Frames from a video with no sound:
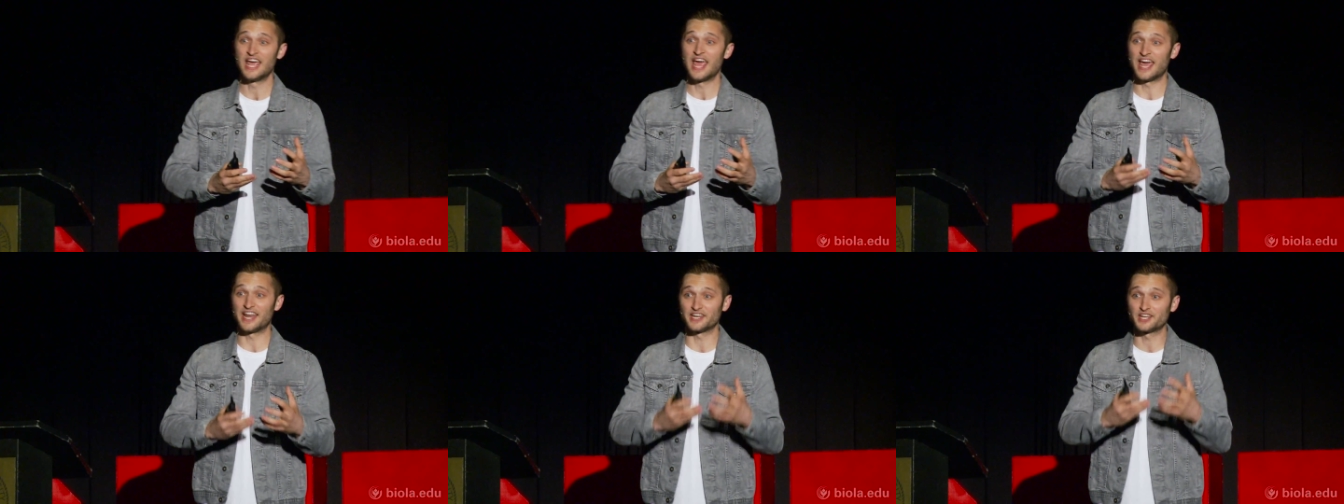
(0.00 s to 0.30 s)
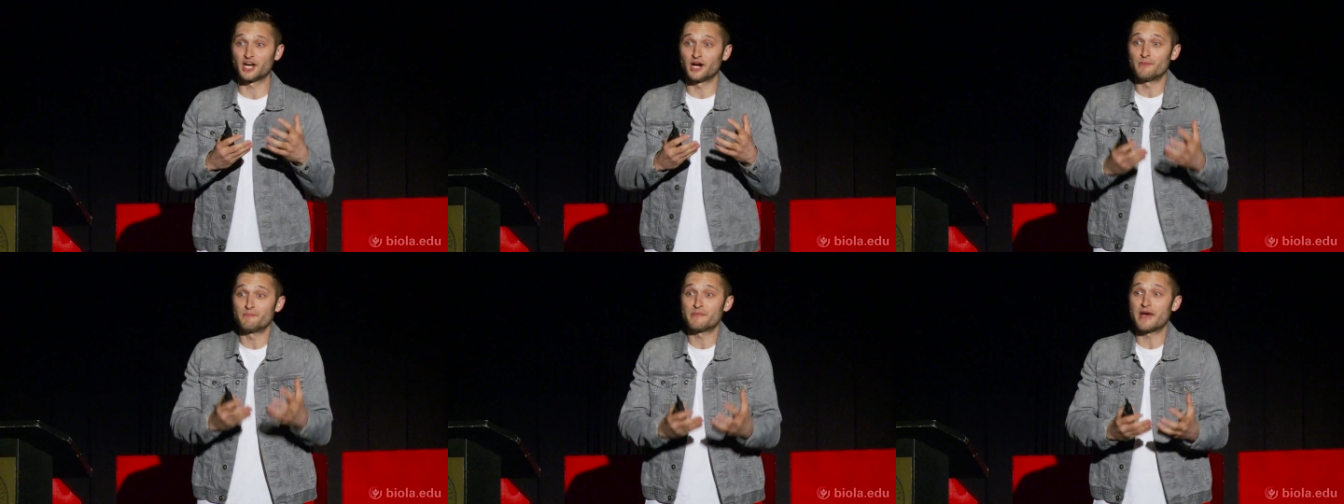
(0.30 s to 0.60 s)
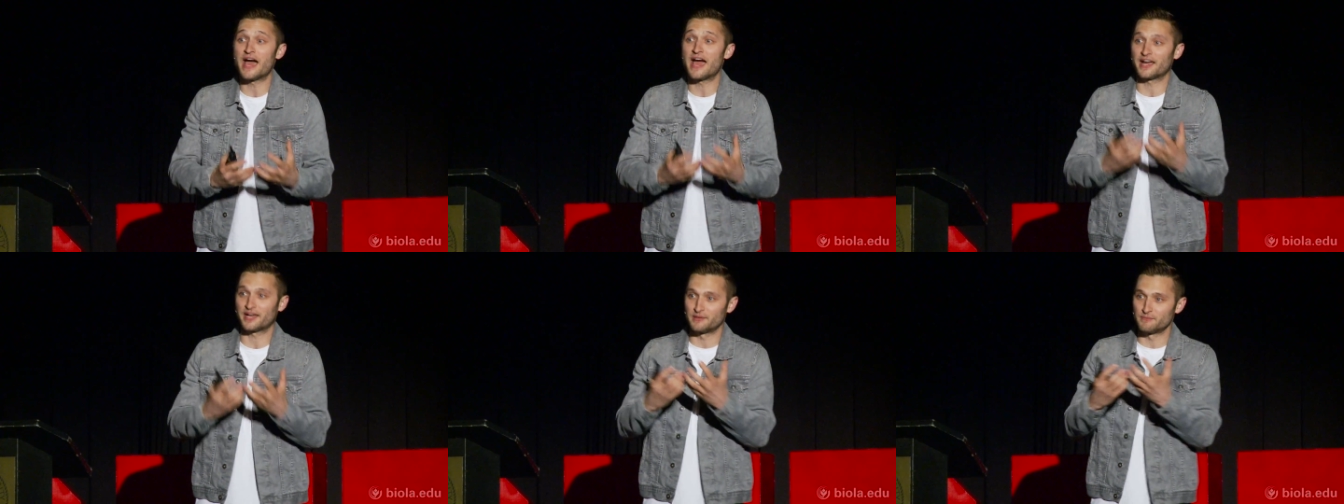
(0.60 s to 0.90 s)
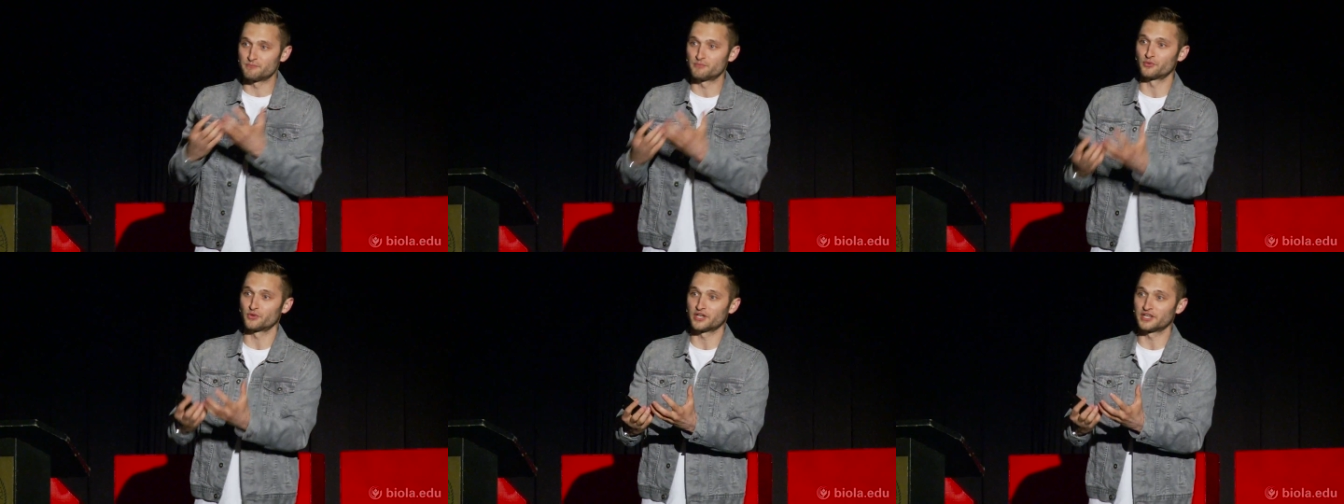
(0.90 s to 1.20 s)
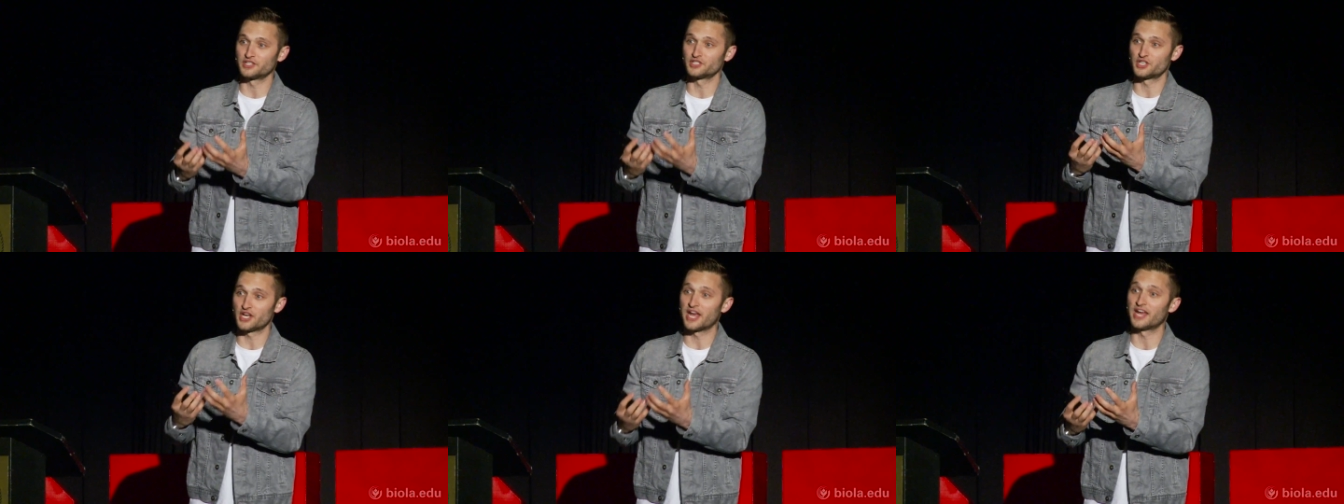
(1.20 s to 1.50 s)
and come back and
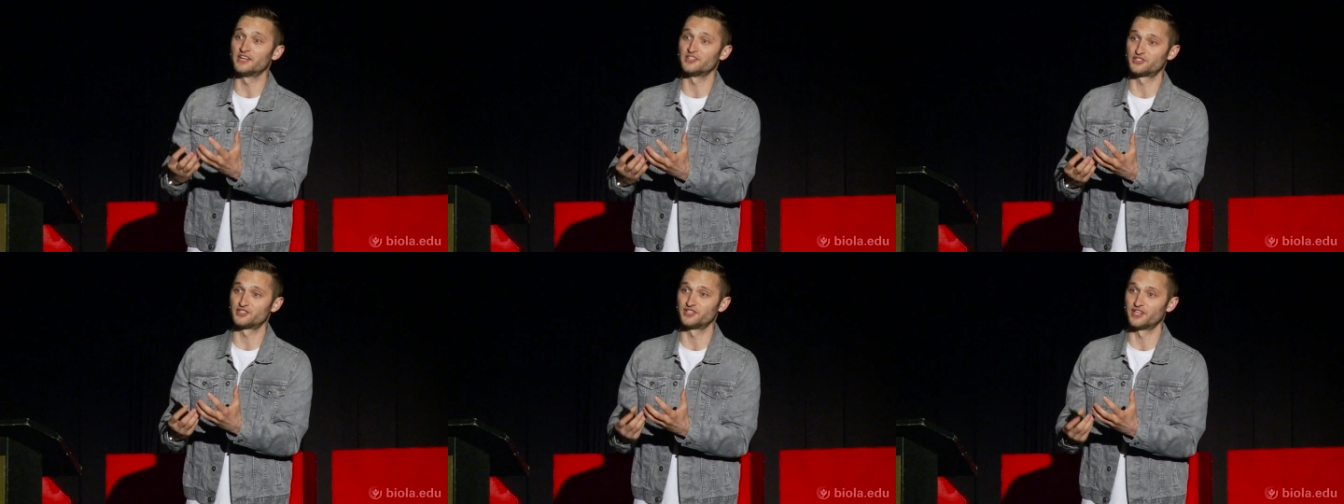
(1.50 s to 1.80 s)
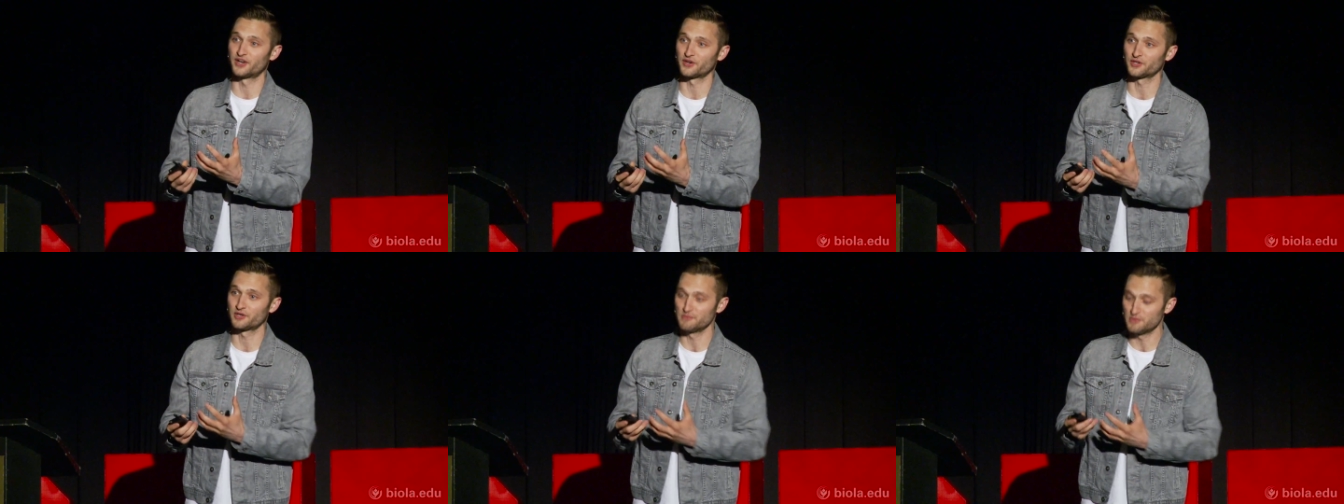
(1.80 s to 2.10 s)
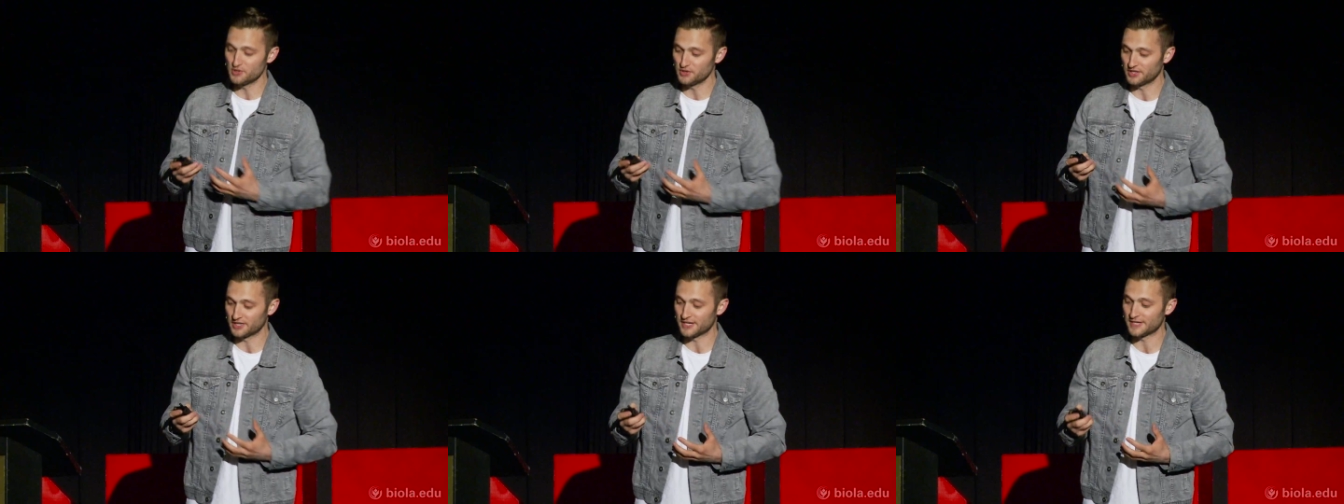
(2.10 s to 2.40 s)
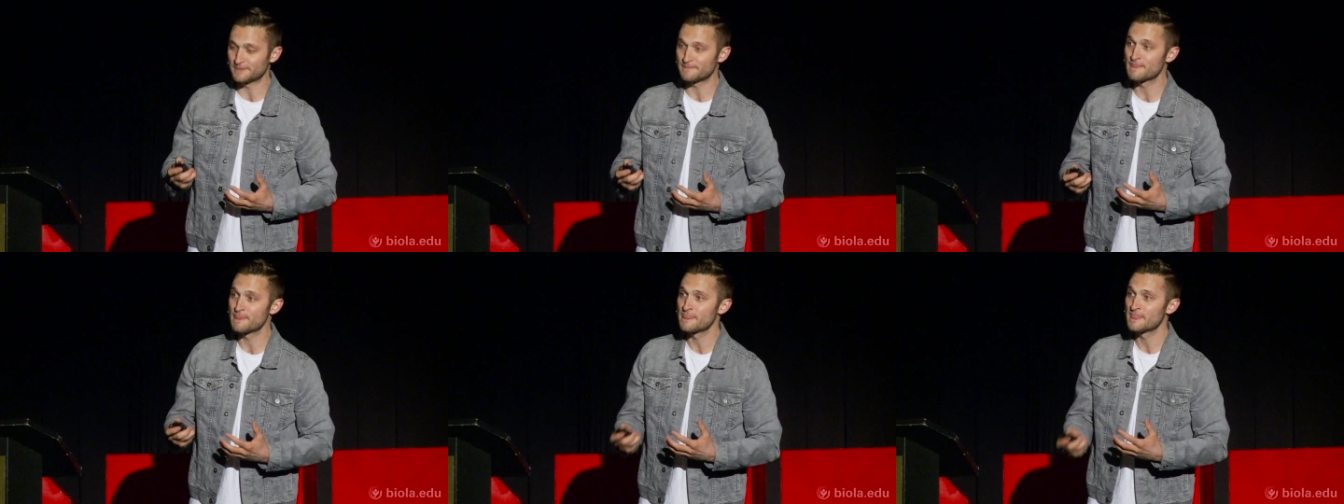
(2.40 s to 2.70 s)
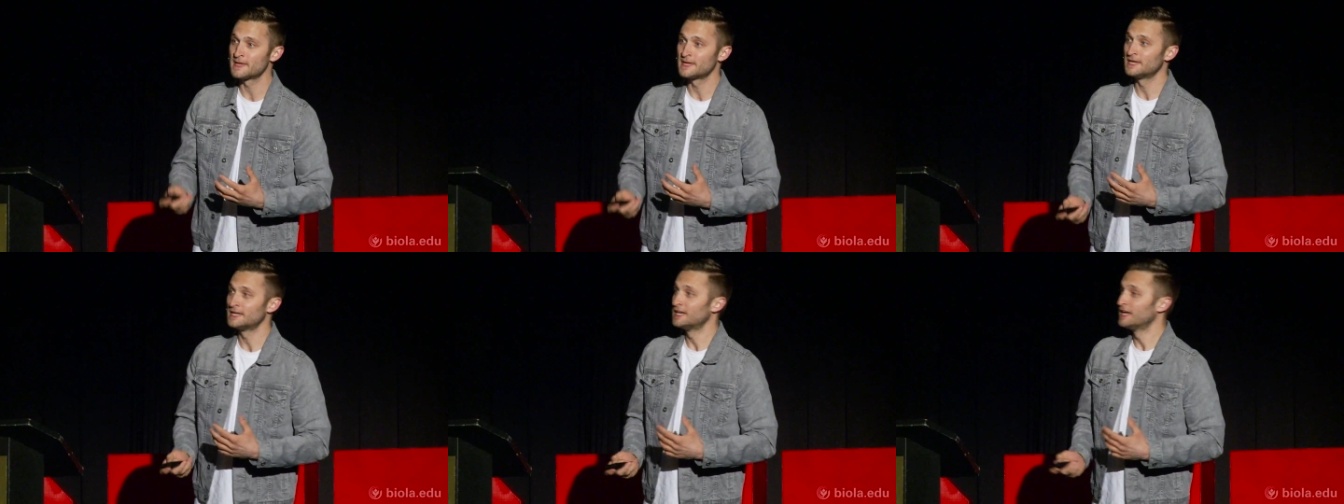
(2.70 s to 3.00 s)
bring change to their community.
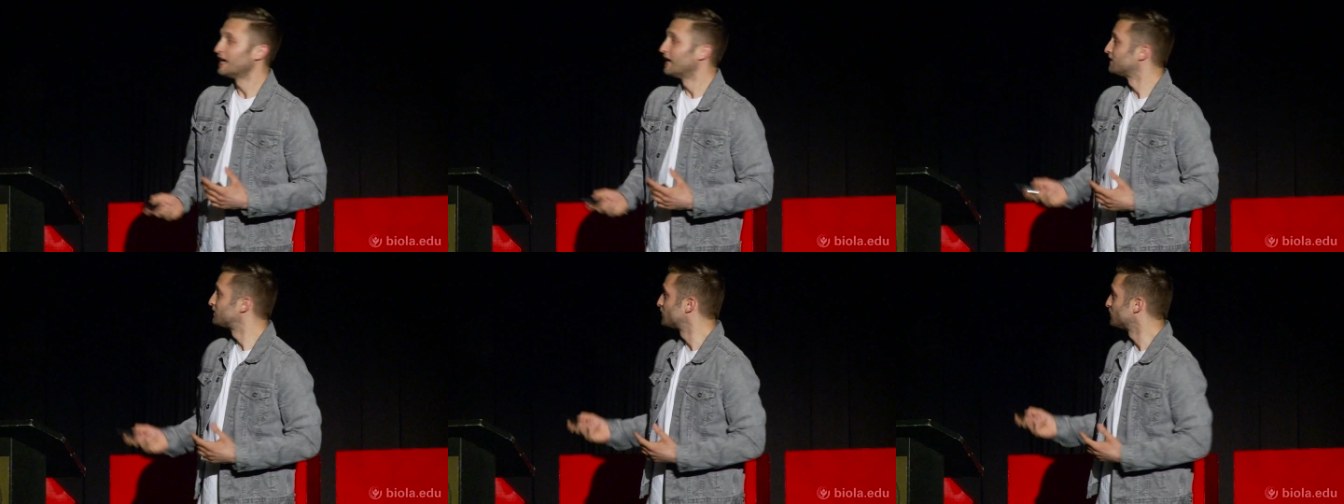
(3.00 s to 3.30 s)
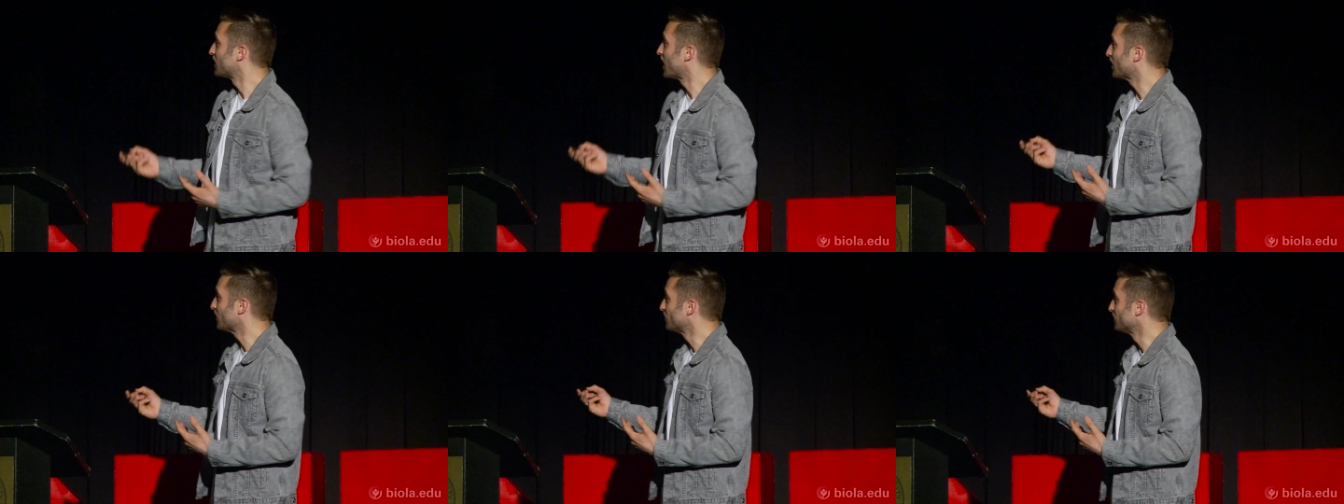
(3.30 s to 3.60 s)
So not